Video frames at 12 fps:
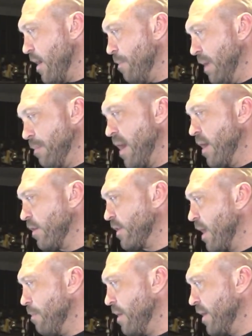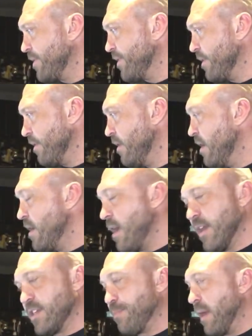be my all-time best. So,
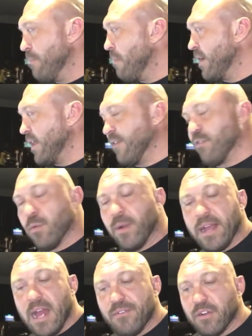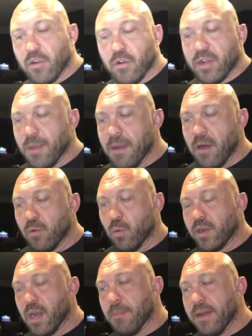I spend money every week. I have a girl come out and
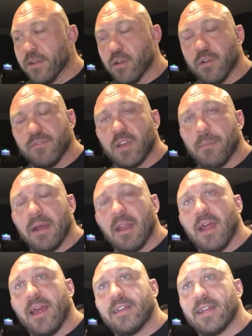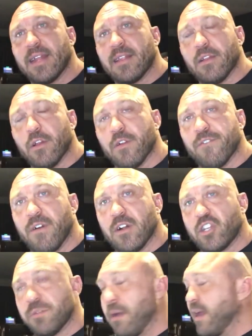work on my nerves on my leg to get the nerve
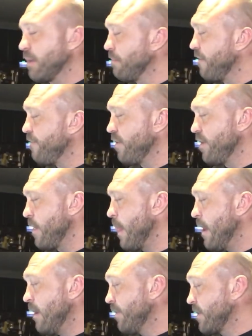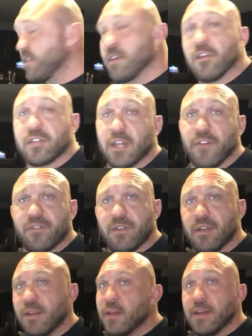function back in my foot. This is all stuff,
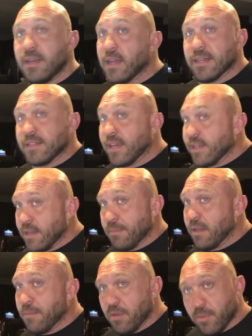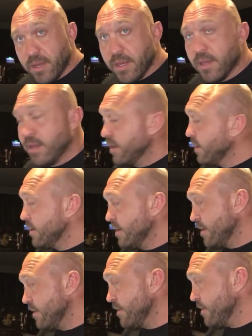you guys, again, WWE,
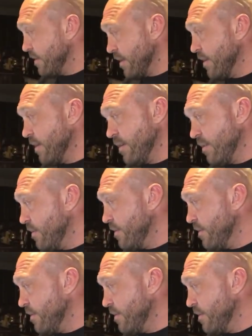and